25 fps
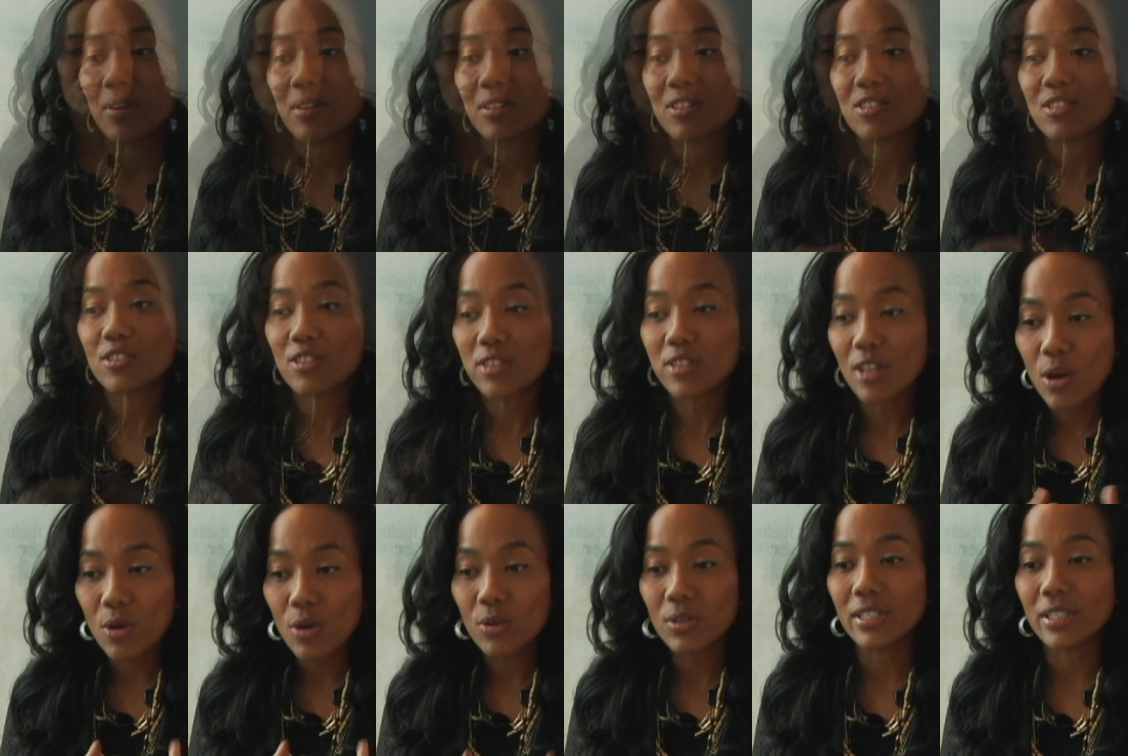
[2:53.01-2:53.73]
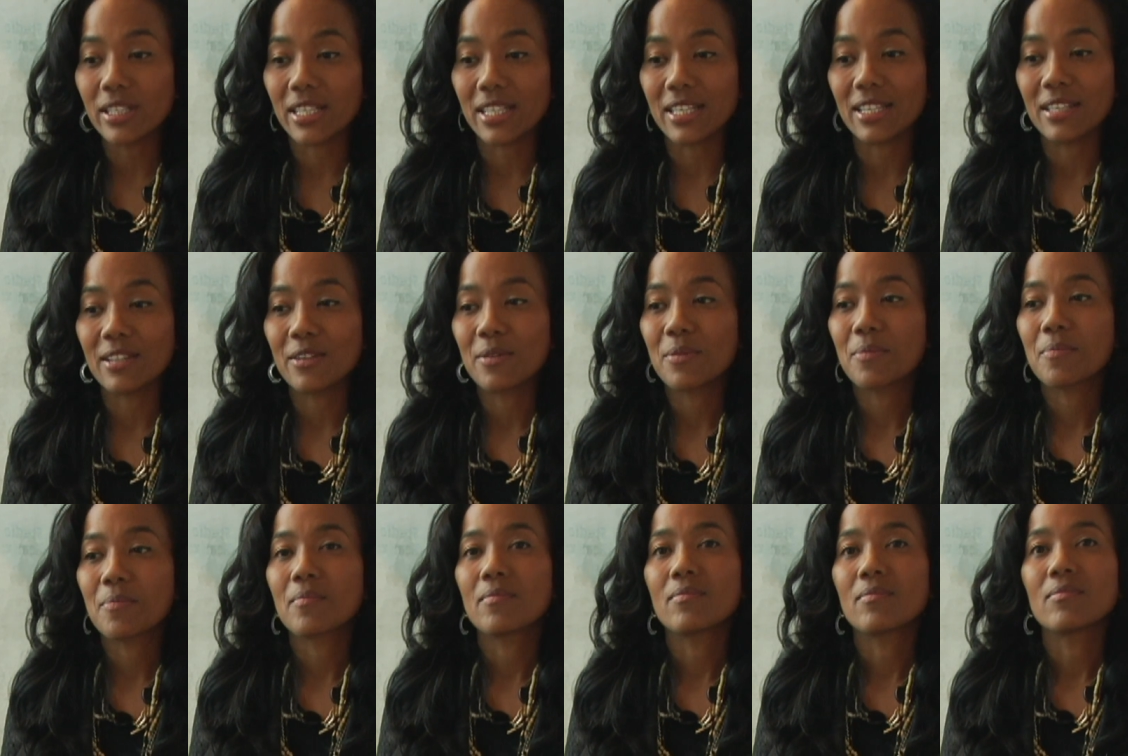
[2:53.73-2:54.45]
Slowly,
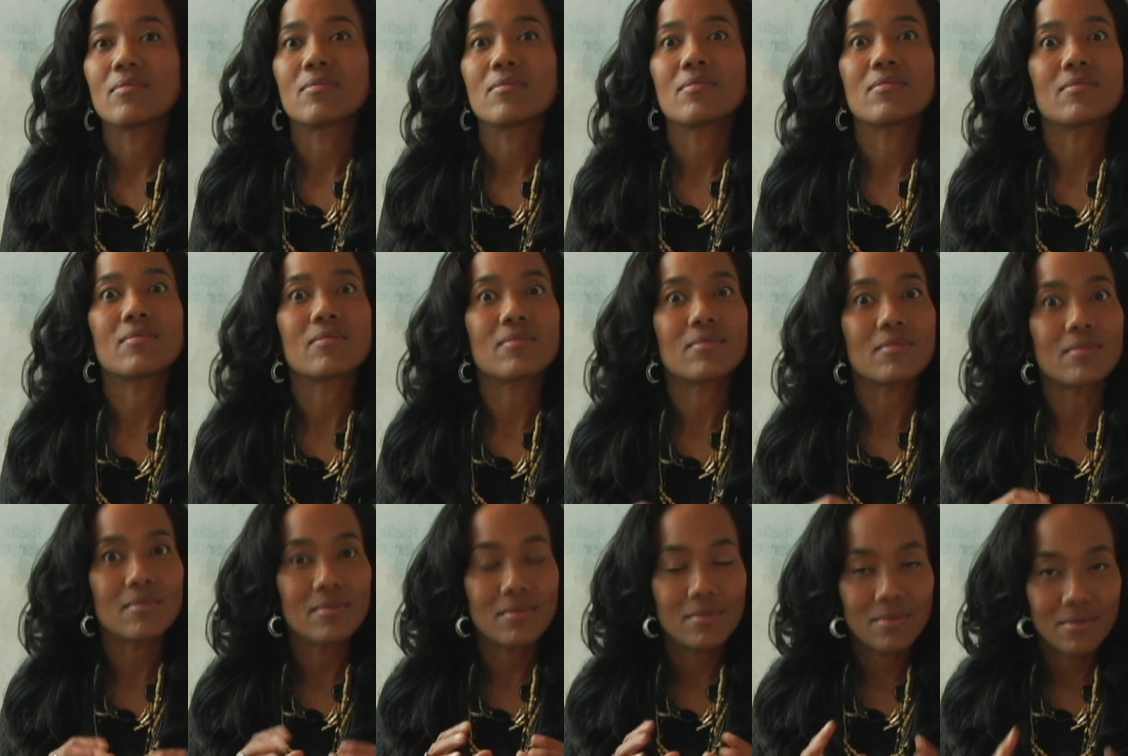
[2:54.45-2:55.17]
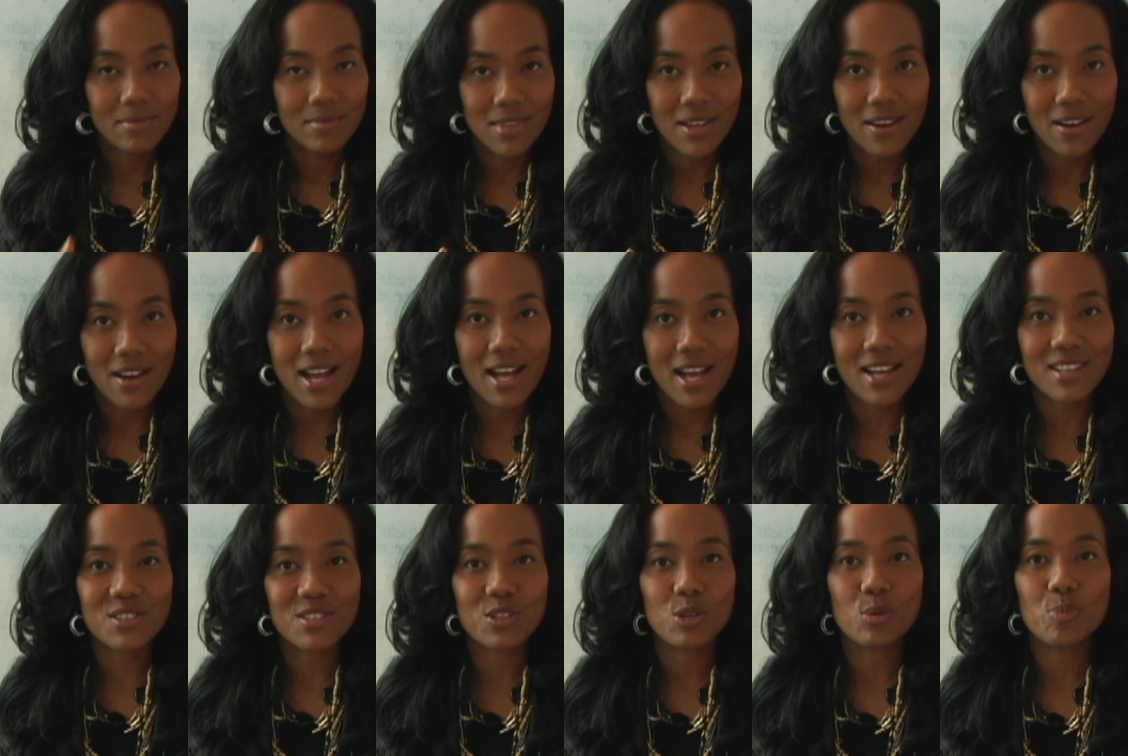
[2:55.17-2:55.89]
their
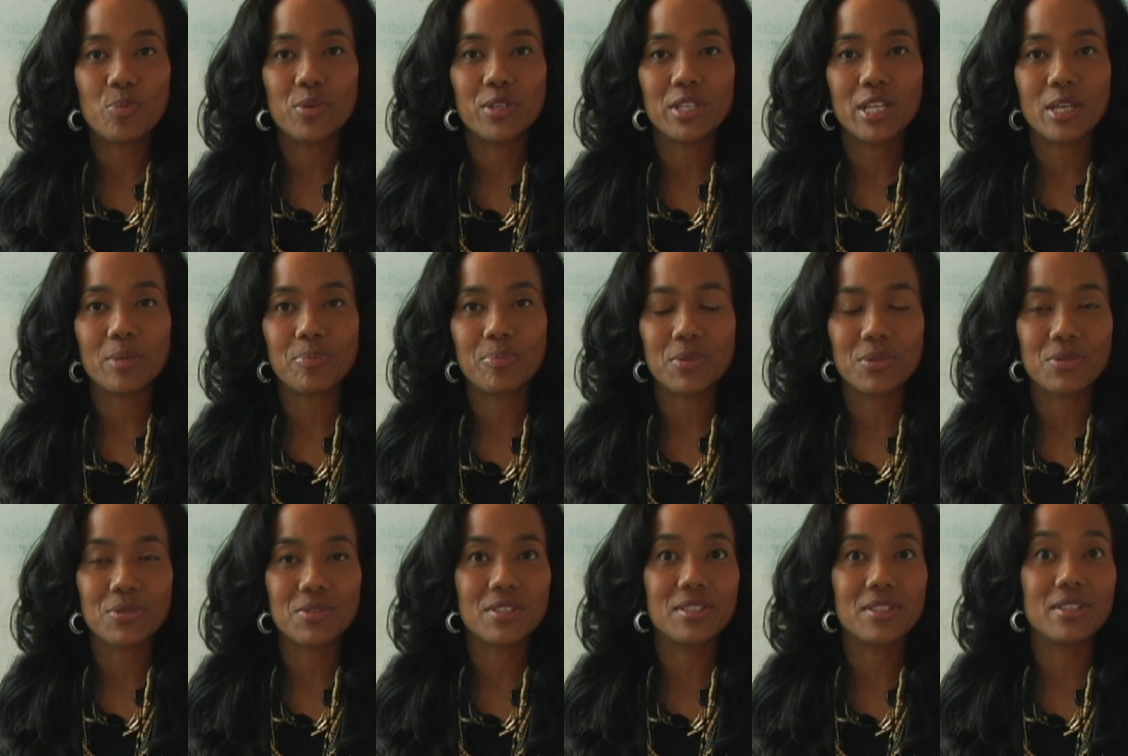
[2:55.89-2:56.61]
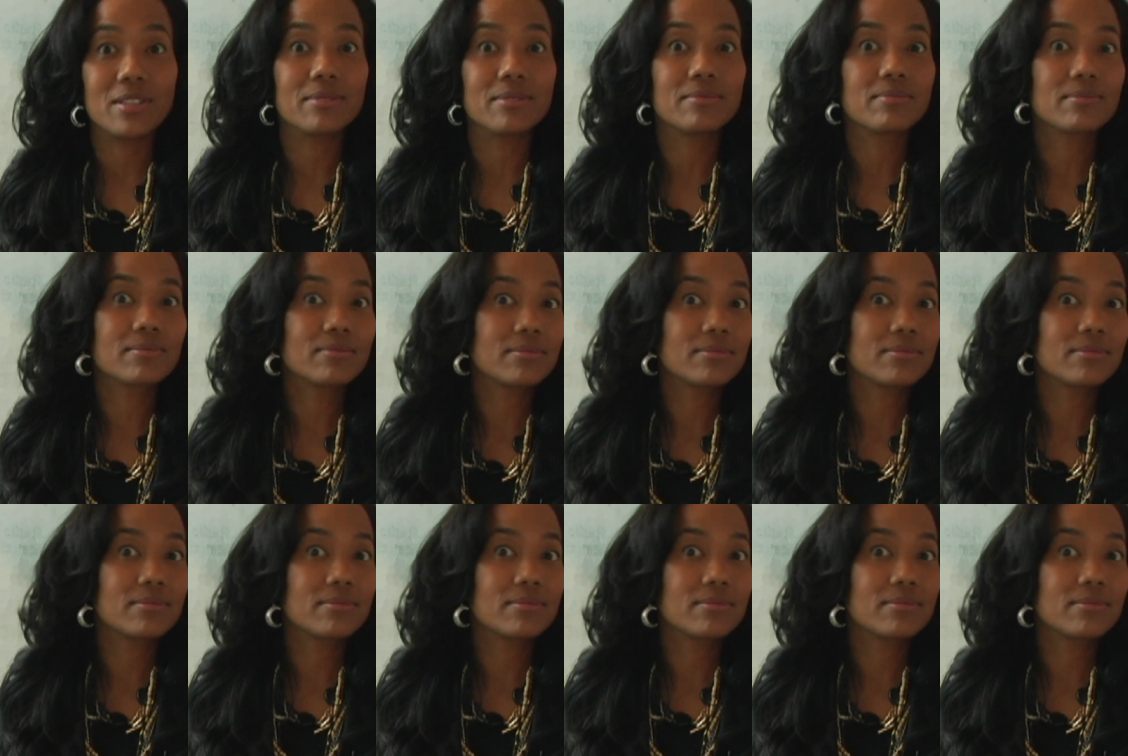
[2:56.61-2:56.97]
eyes open up, you'll see the